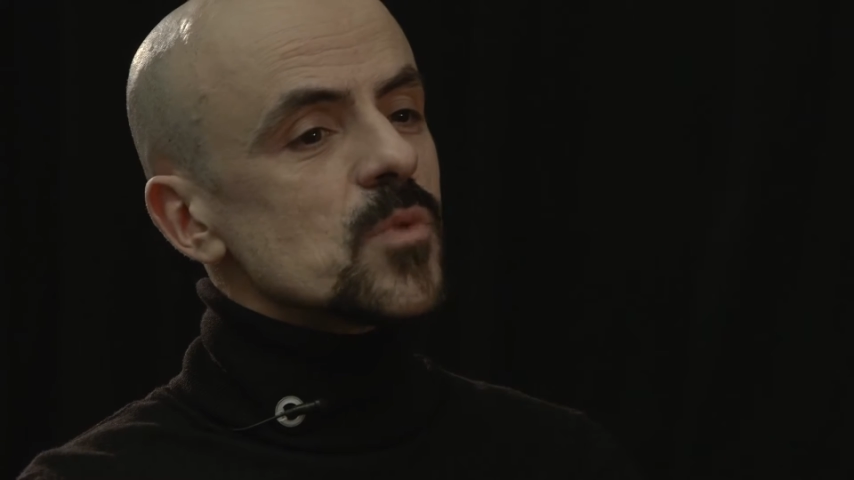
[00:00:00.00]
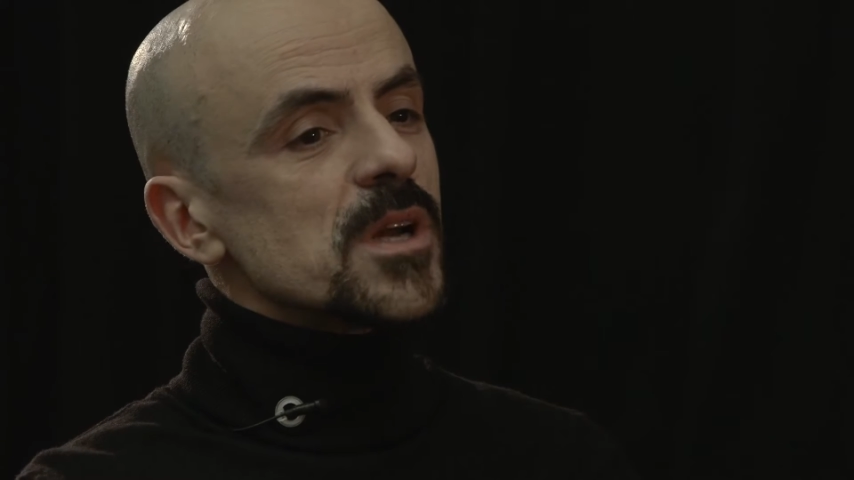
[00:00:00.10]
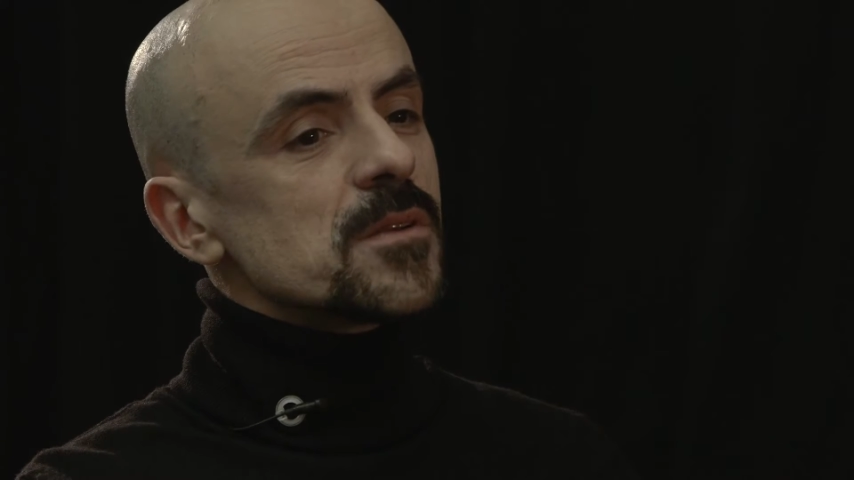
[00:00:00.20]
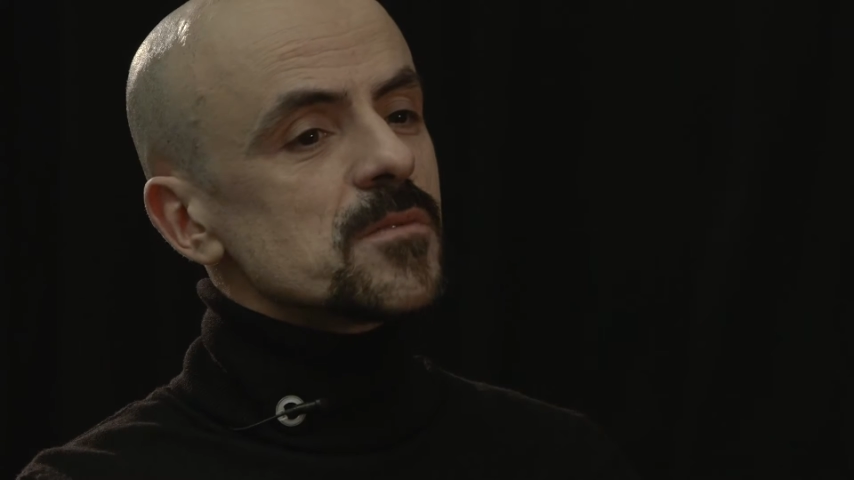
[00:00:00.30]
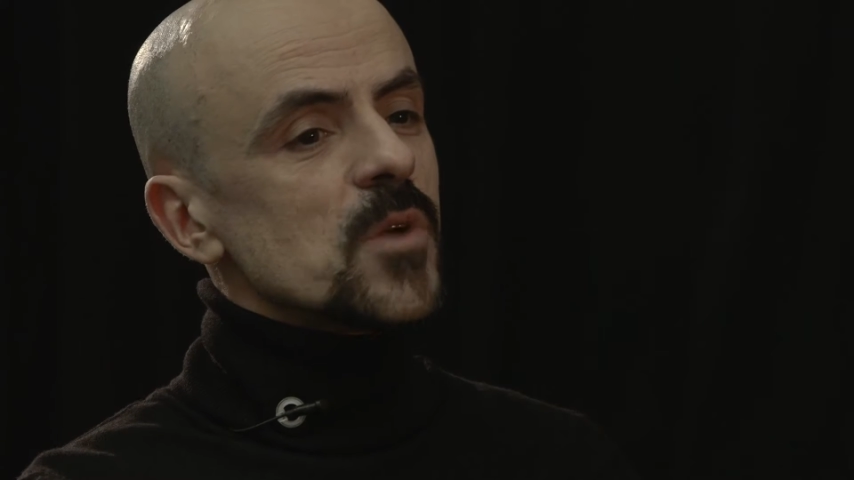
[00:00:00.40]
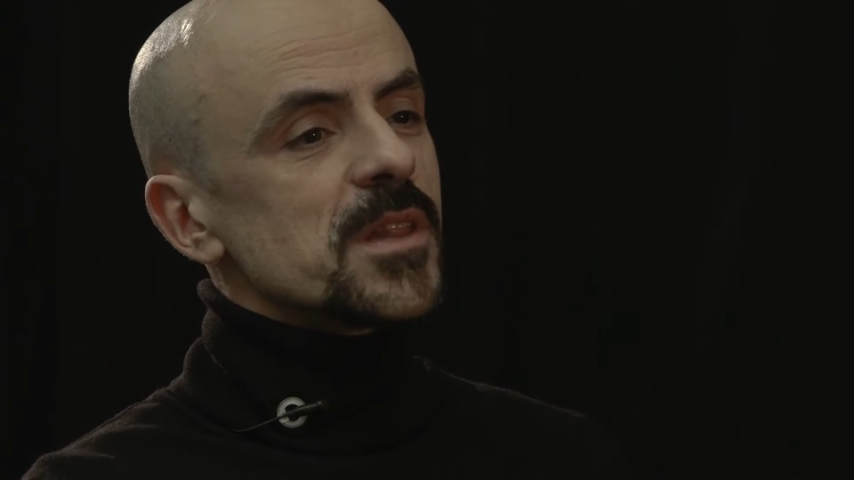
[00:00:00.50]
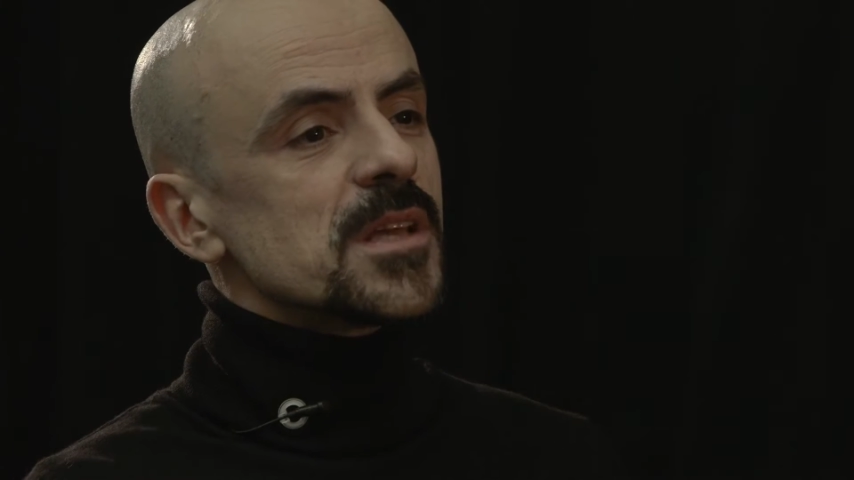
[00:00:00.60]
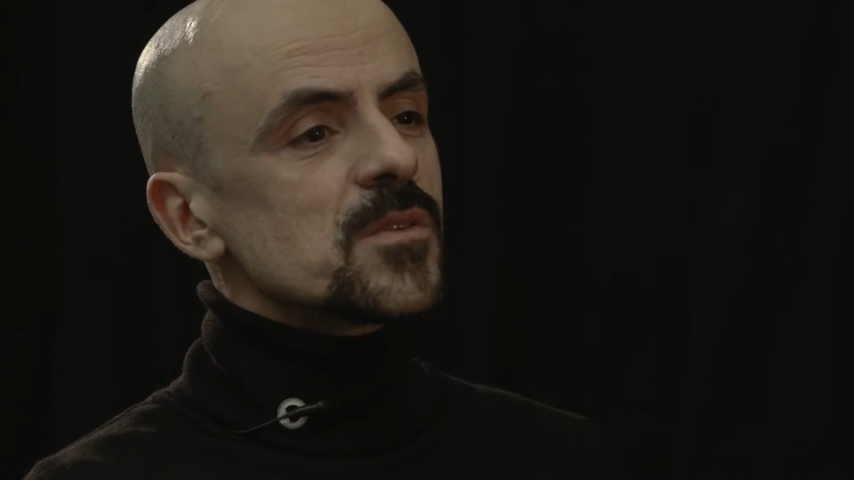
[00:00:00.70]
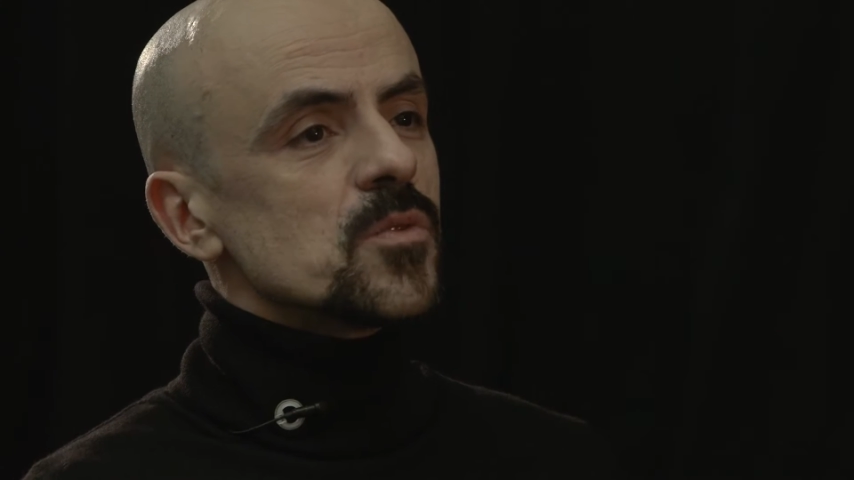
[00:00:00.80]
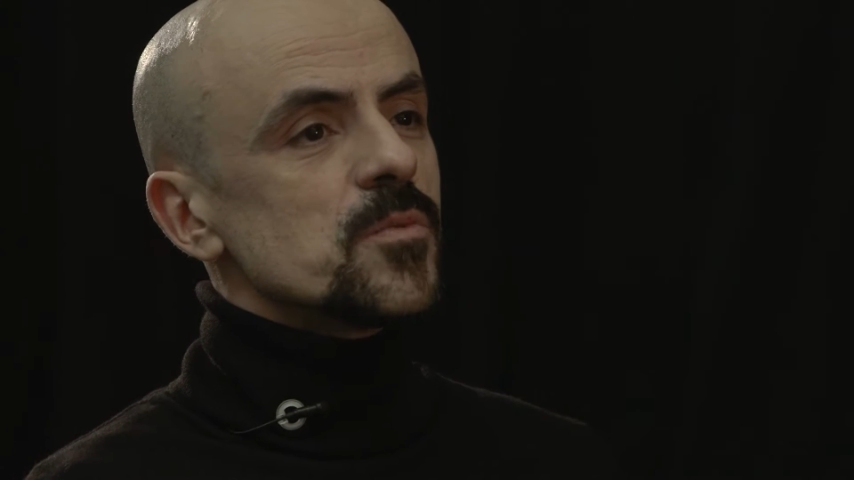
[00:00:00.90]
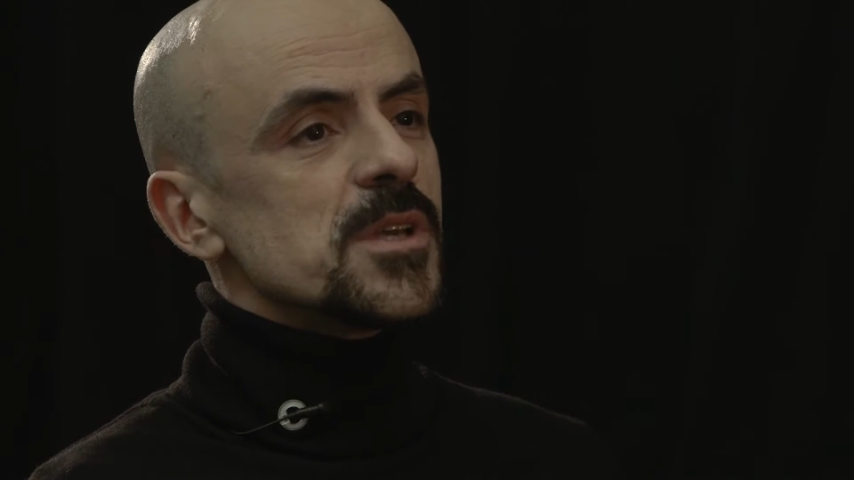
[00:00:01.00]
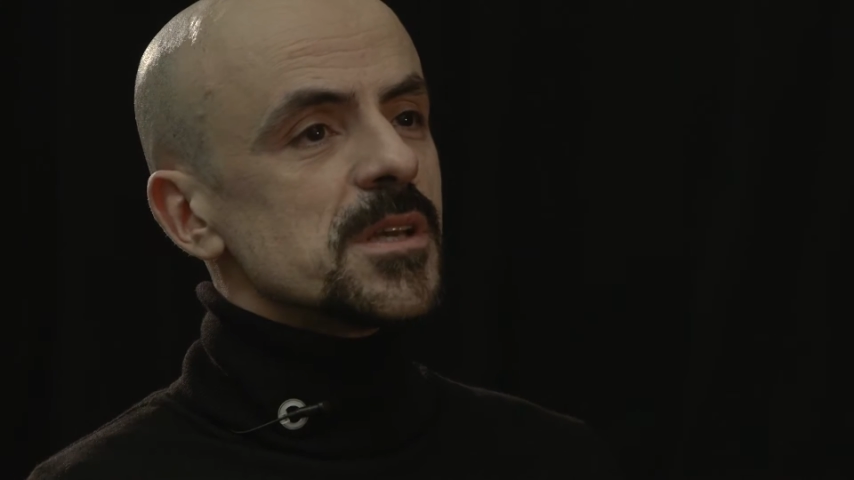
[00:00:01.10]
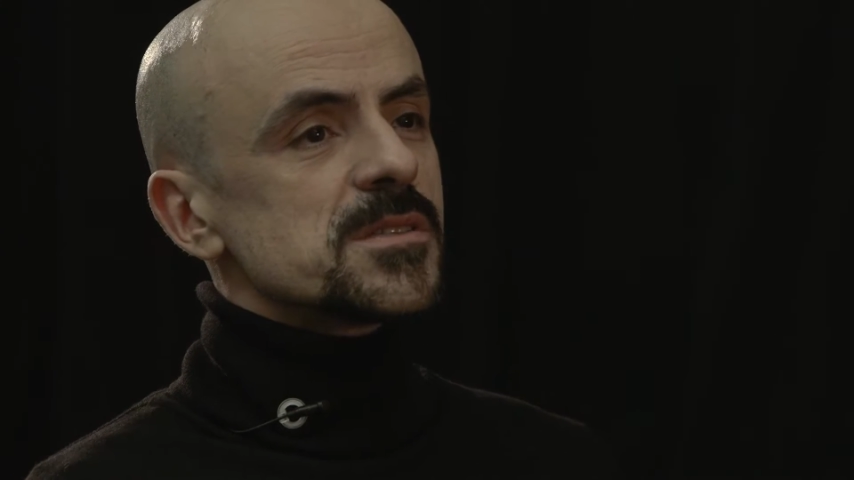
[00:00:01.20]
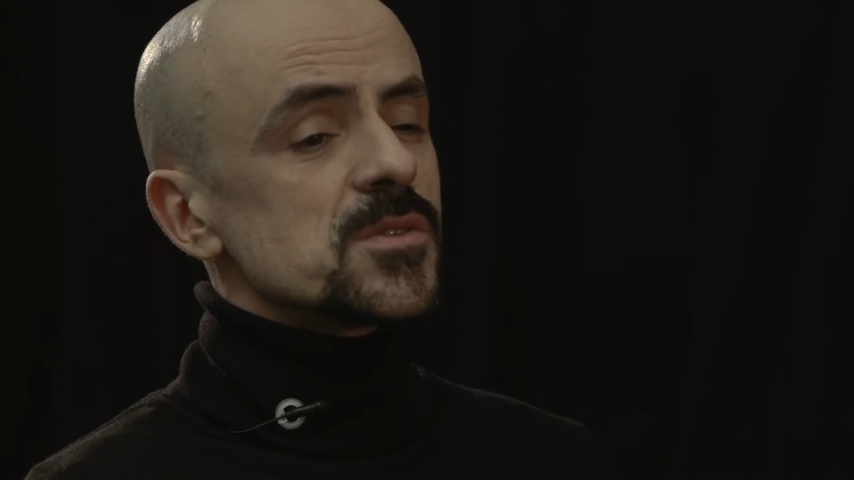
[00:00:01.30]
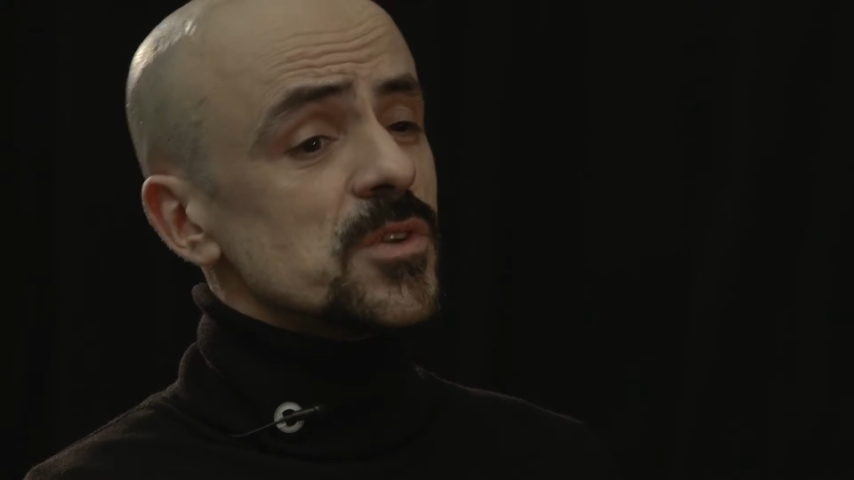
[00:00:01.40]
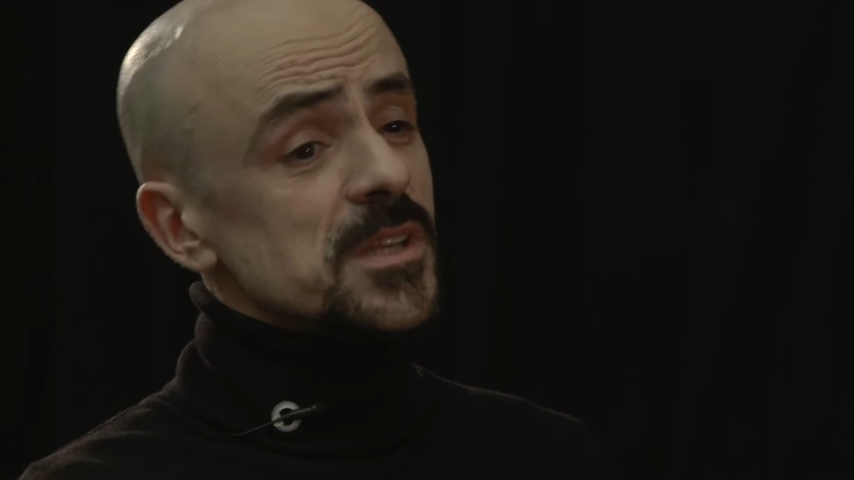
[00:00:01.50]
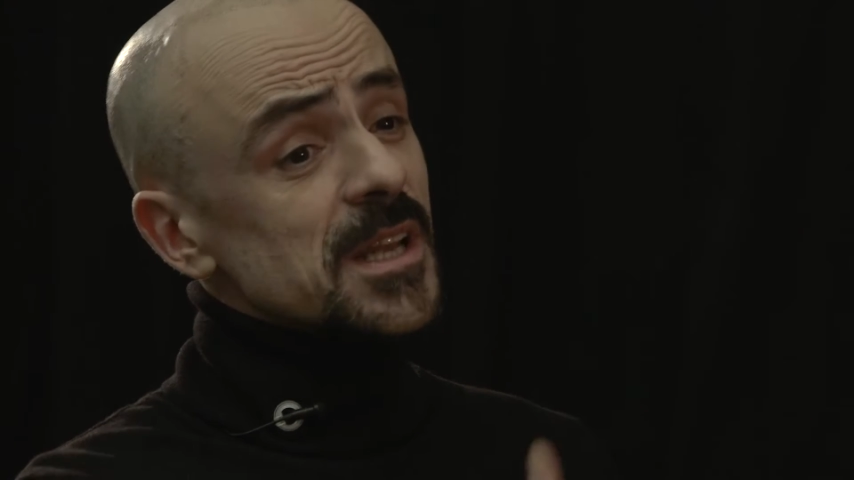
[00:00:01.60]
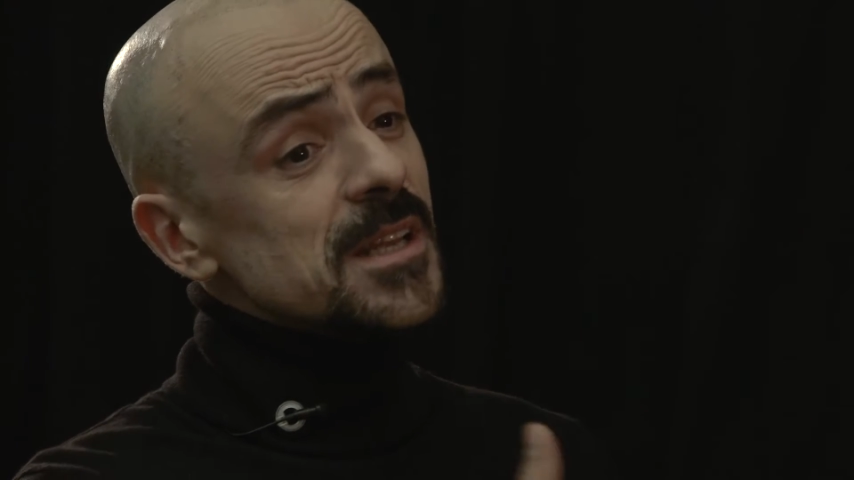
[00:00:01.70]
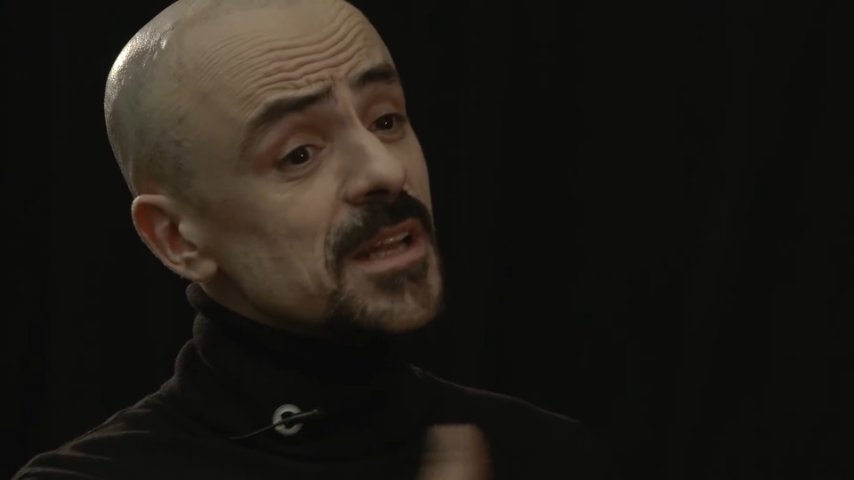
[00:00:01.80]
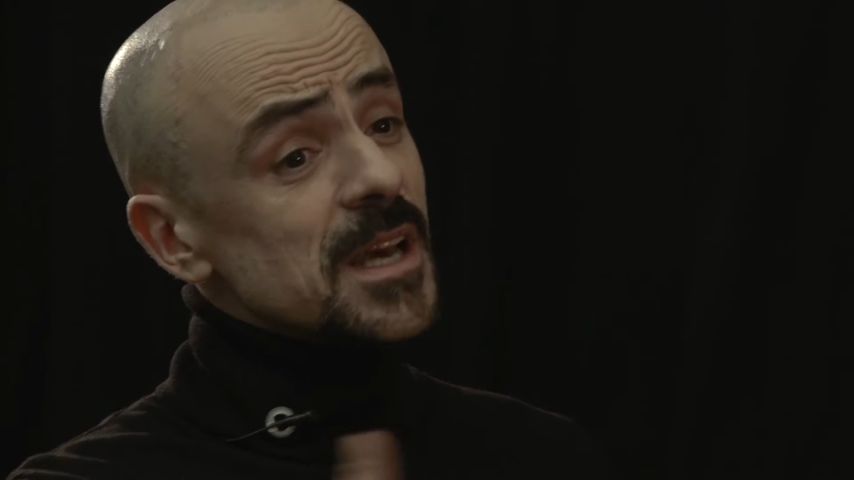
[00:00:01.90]
One, one that could be a
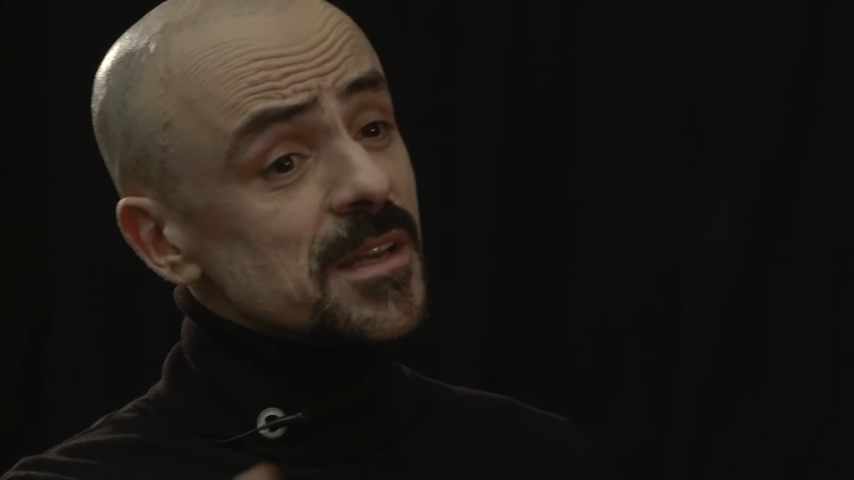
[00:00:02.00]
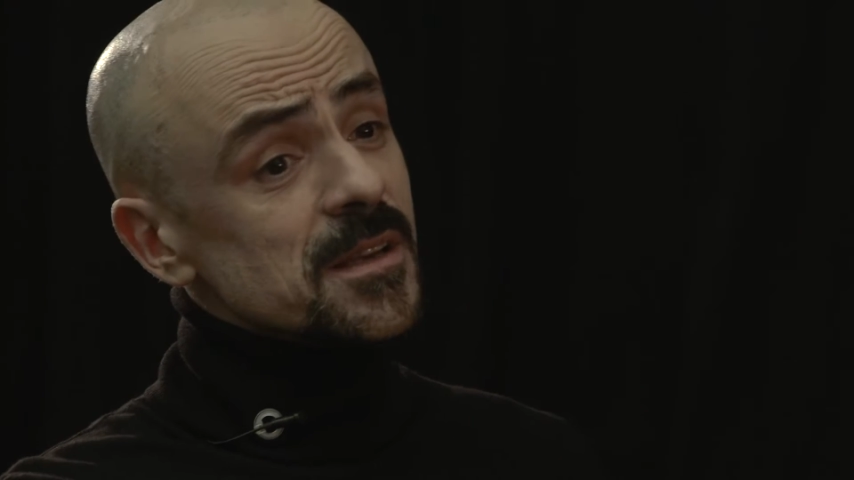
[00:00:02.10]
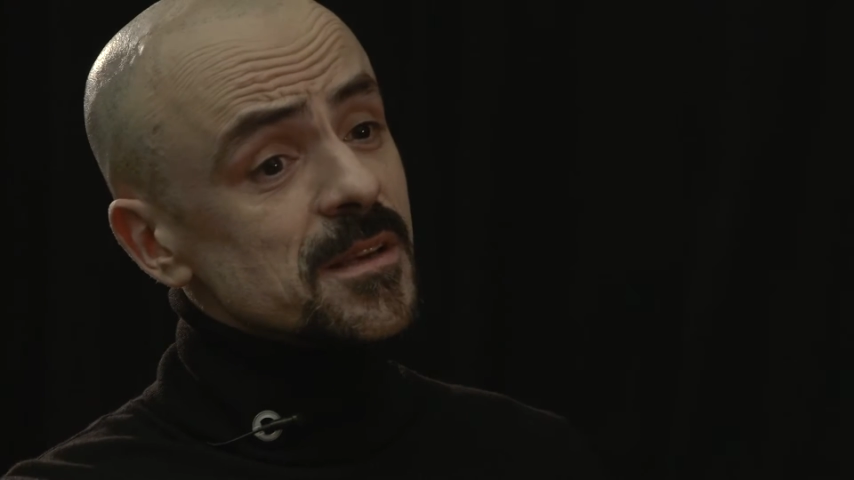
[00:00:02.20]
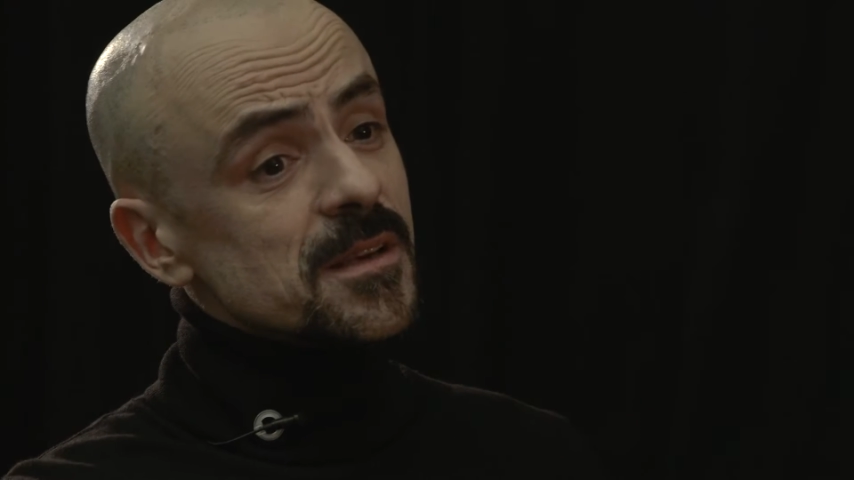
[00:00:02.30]
storytelling line,